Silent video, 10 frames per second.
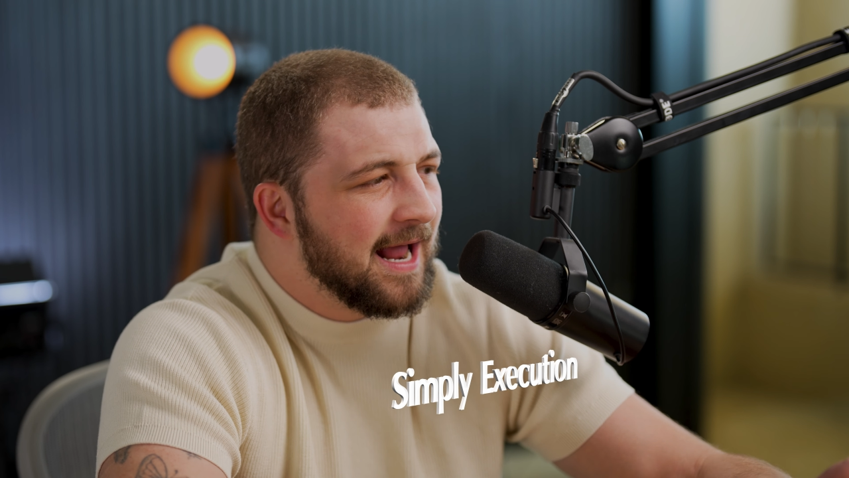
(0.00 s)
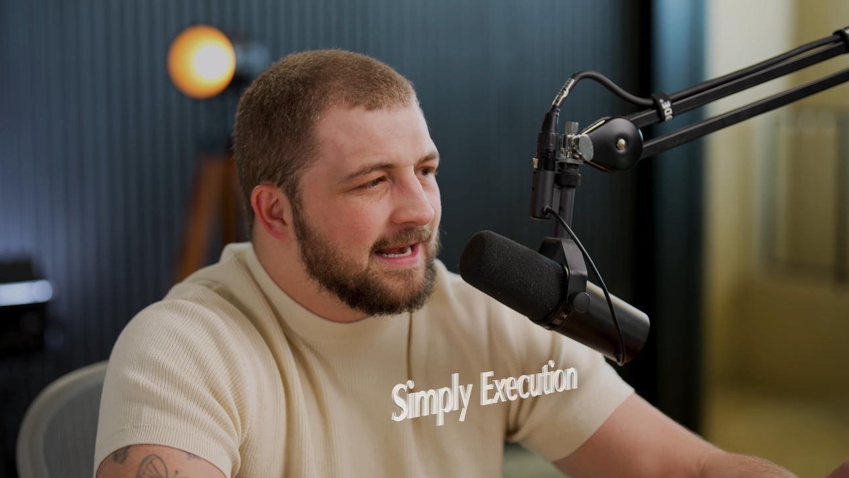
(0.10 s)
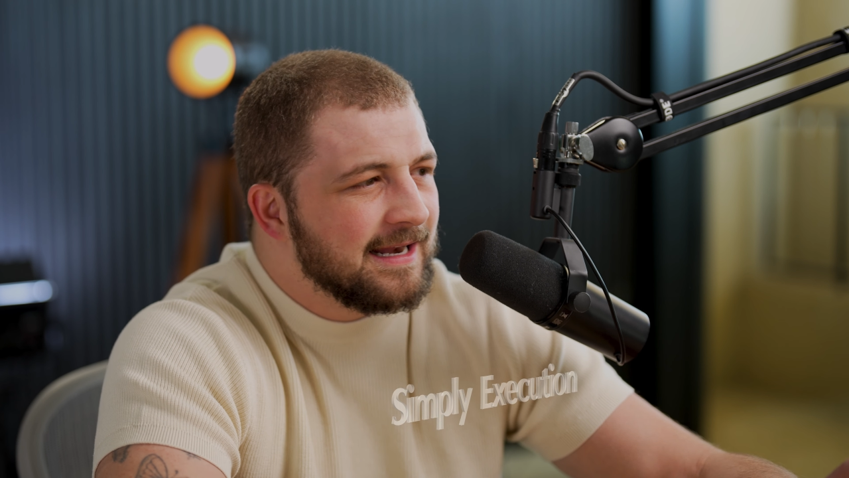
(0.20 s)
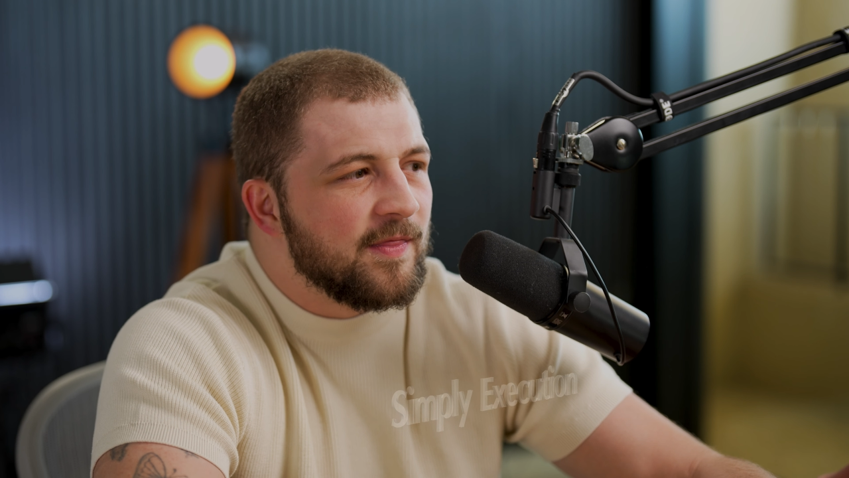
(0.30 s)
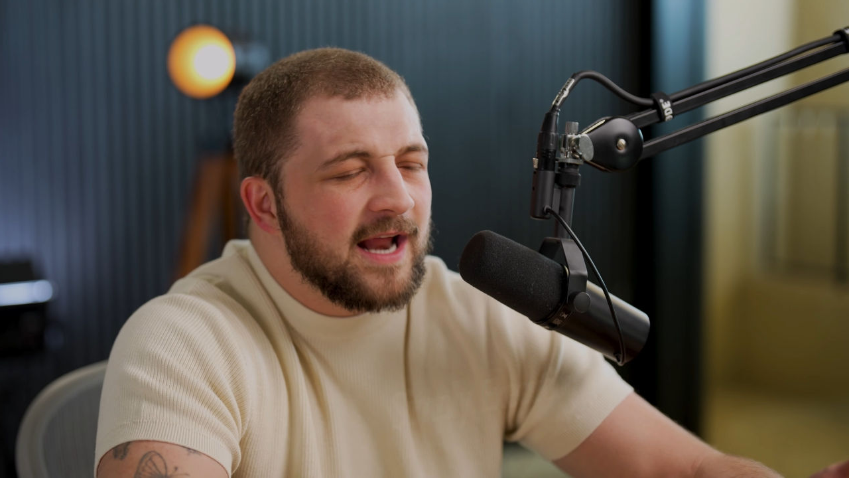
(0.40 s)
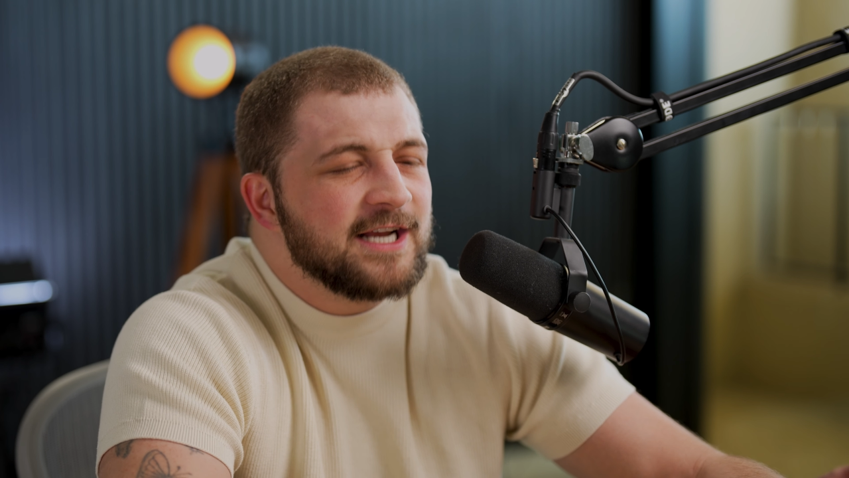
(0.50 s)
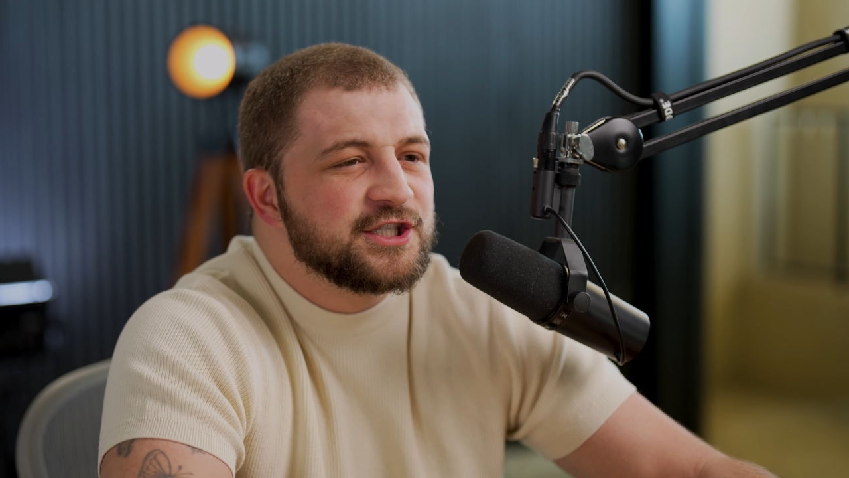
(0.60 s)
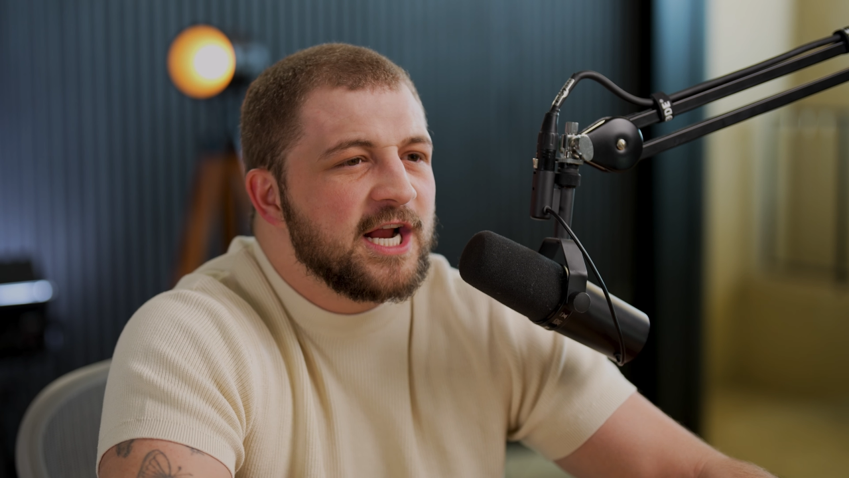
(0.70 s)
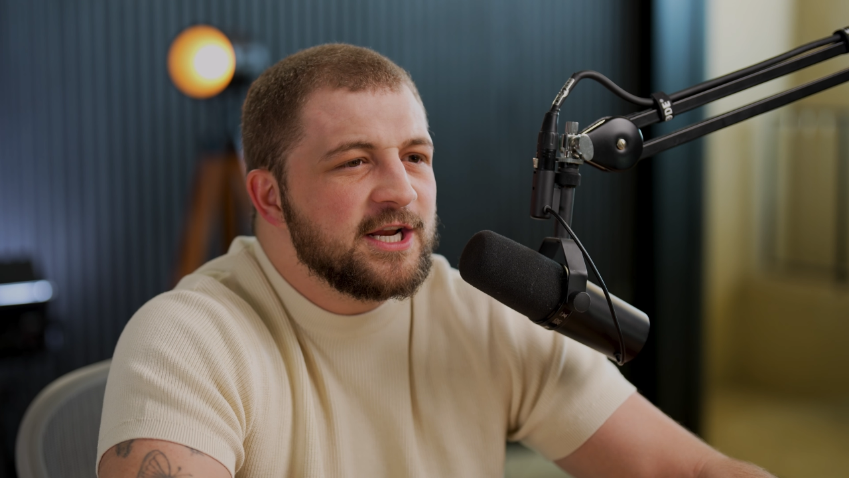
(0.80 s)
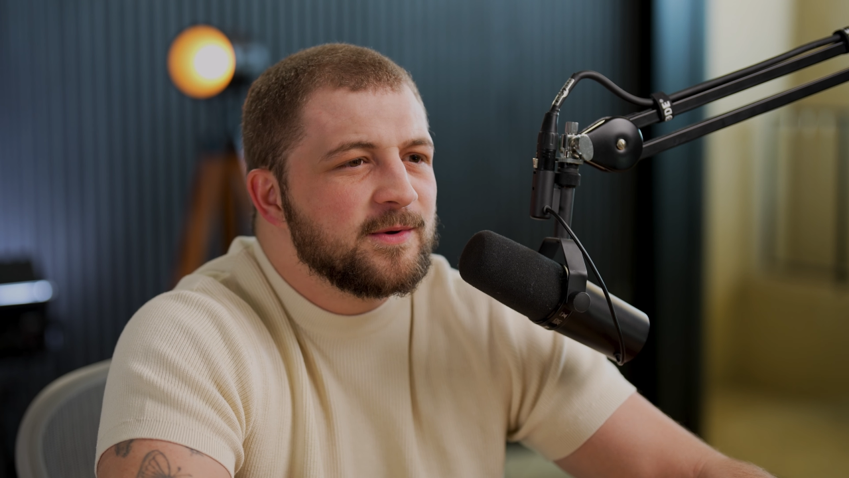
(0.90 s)
And that is
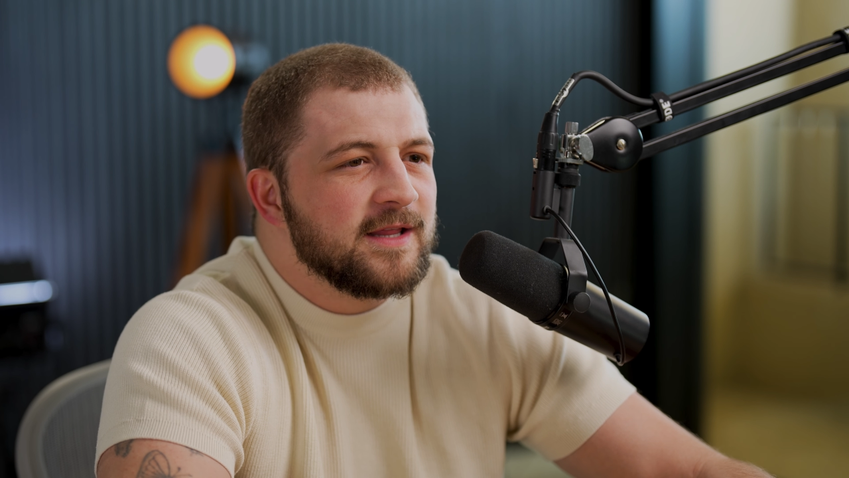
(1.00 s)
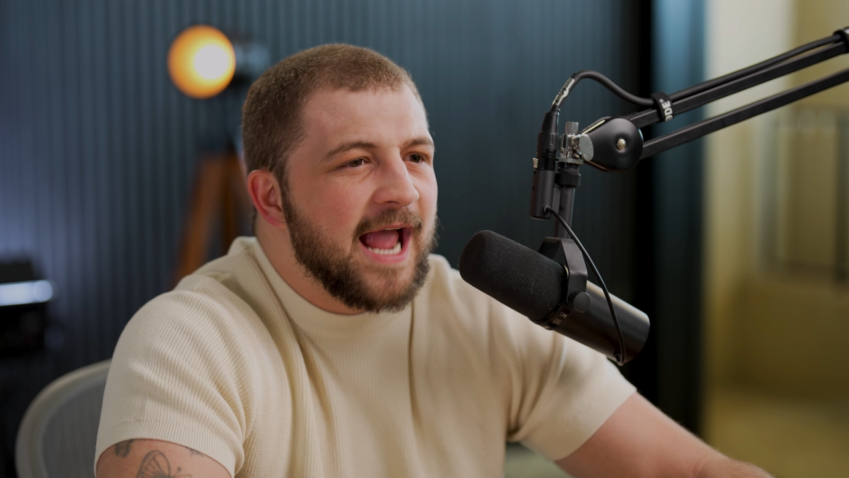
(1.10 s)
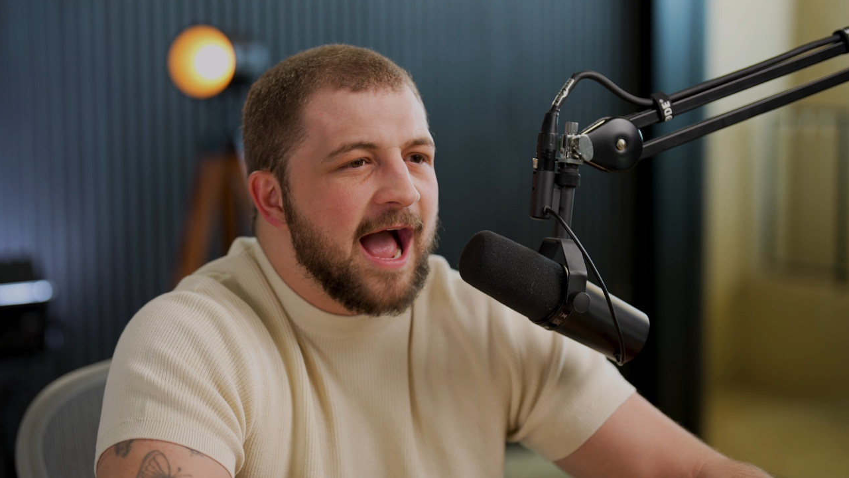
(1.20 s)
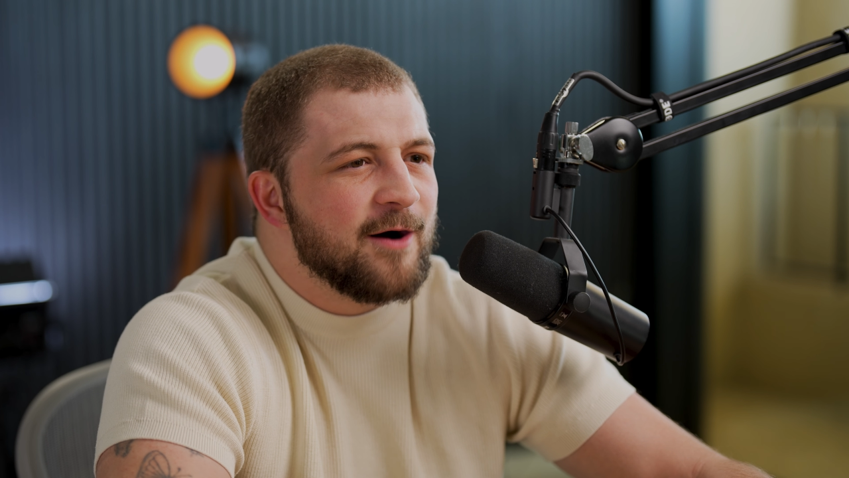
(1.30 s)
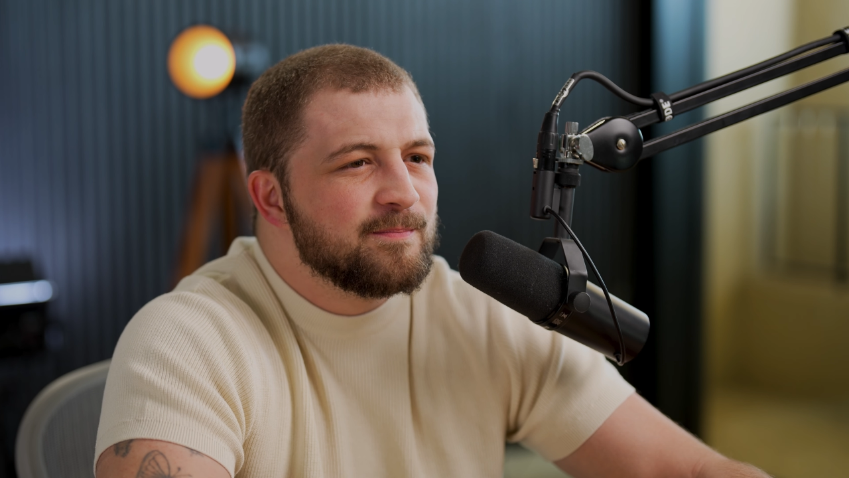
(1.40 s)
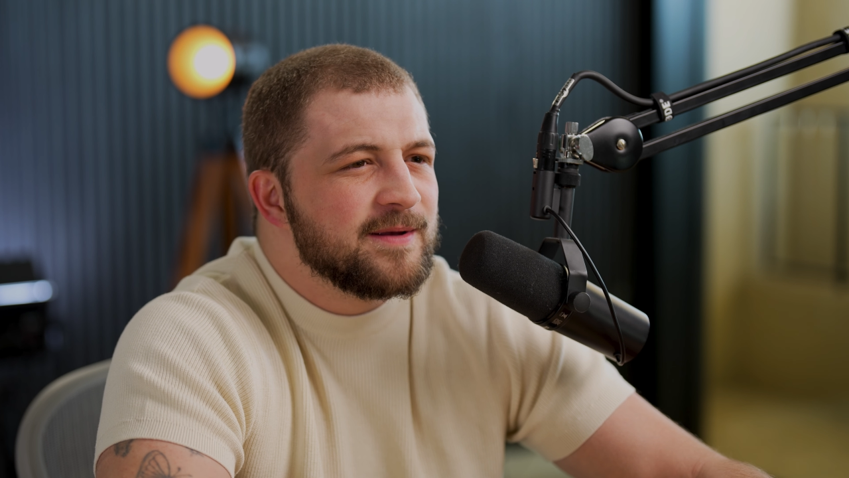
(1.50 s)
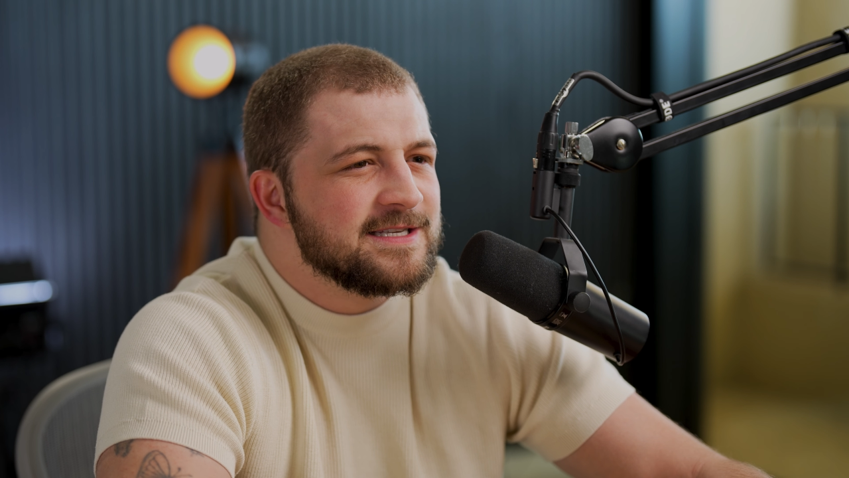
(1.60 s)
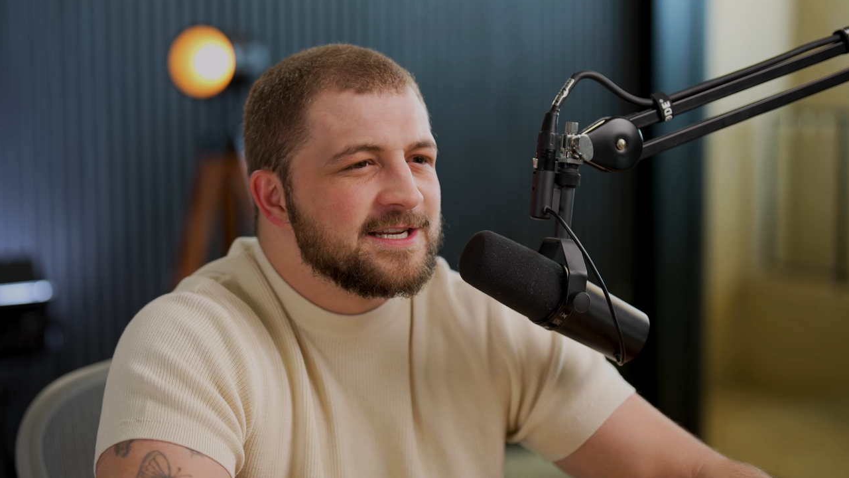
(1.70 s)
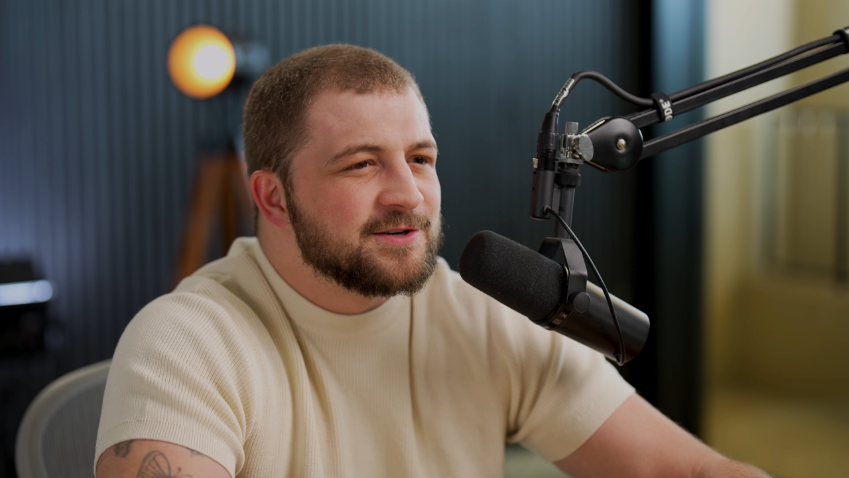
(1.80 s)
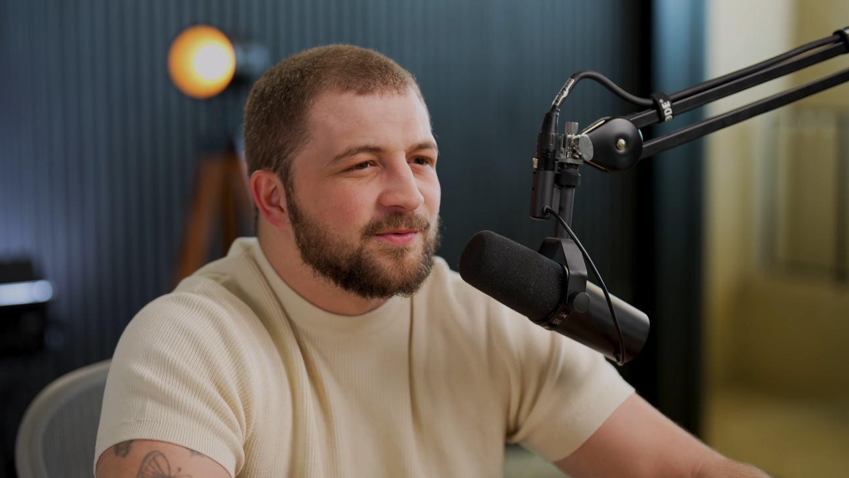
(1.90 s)
genuinely how
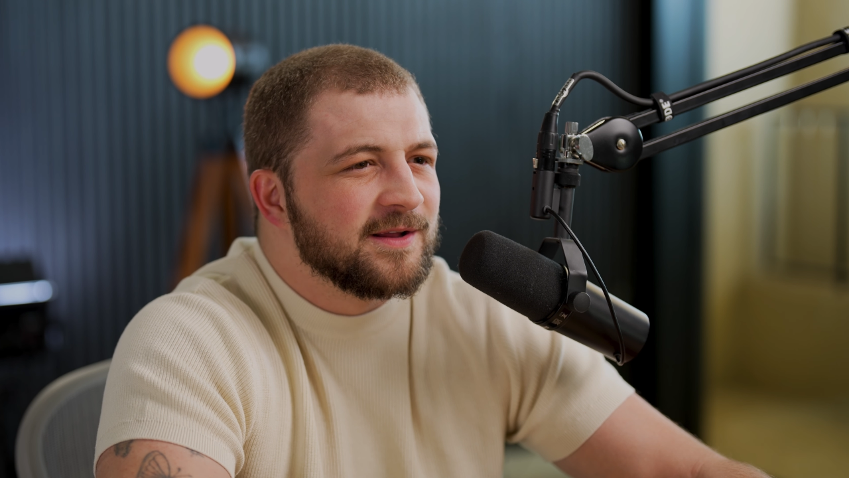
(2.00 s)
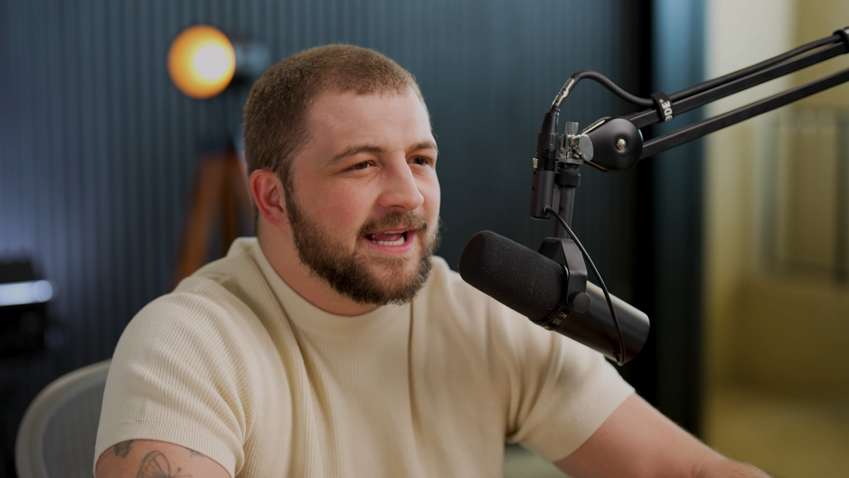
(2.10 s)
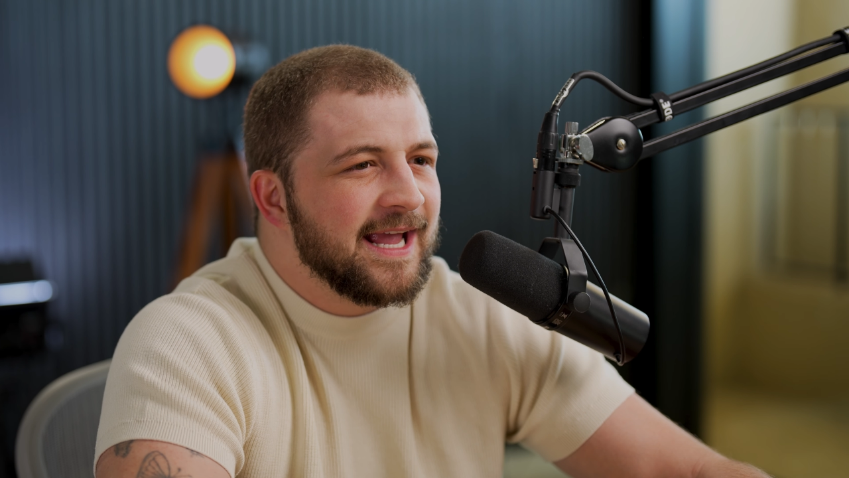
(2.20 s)
business really